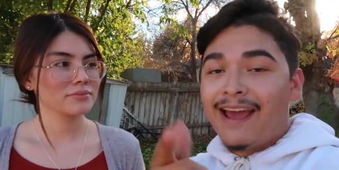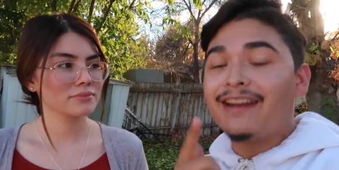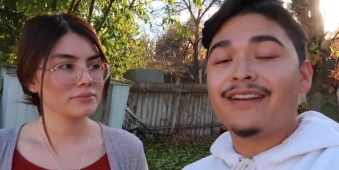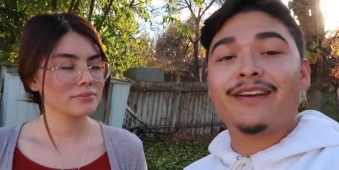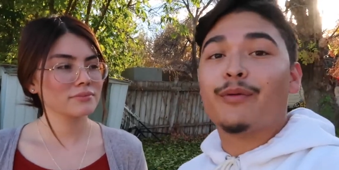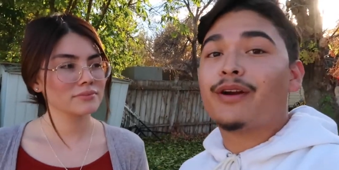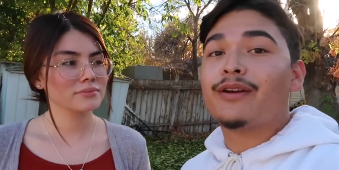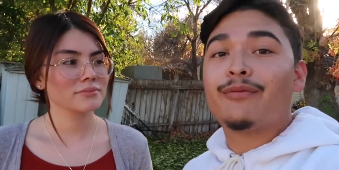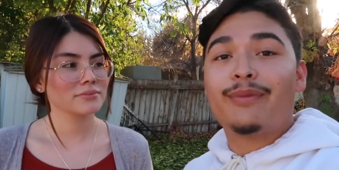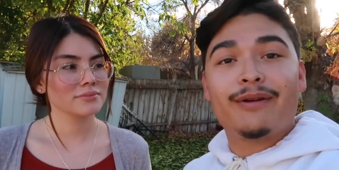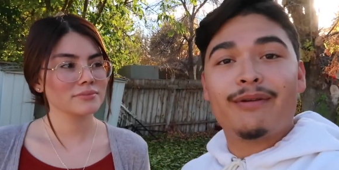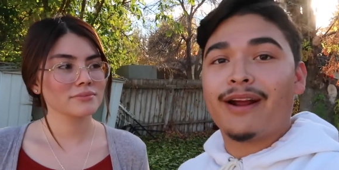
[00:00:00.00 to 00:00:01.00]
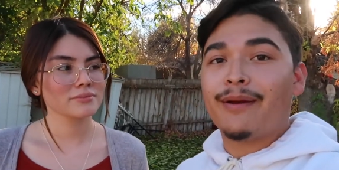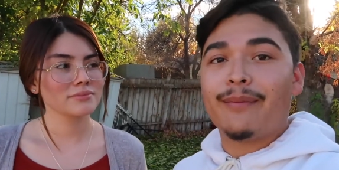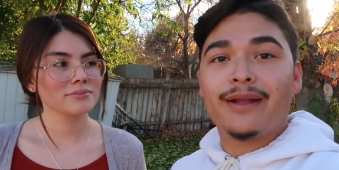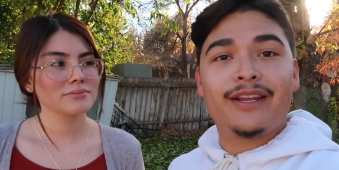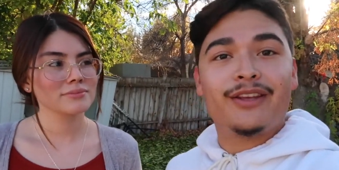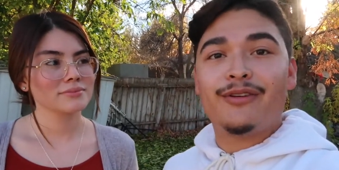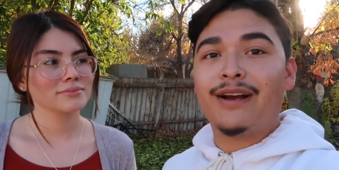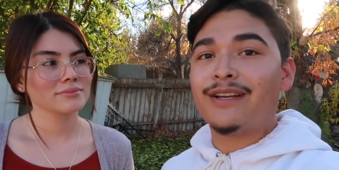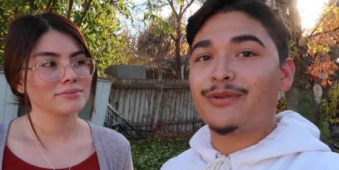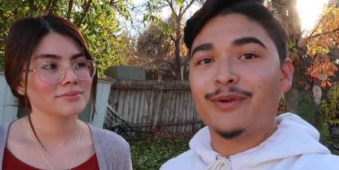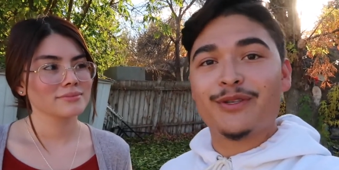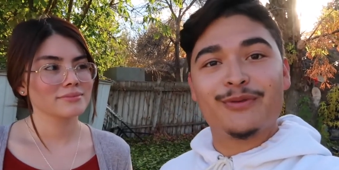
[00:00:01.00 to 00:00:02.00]
Speaker 1: And we're gonna be recommending you guys
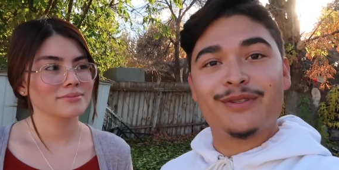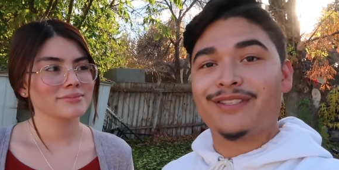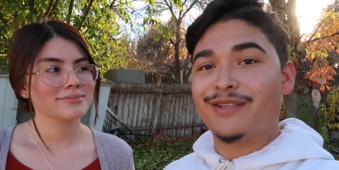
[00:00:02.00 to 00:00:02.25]
which ones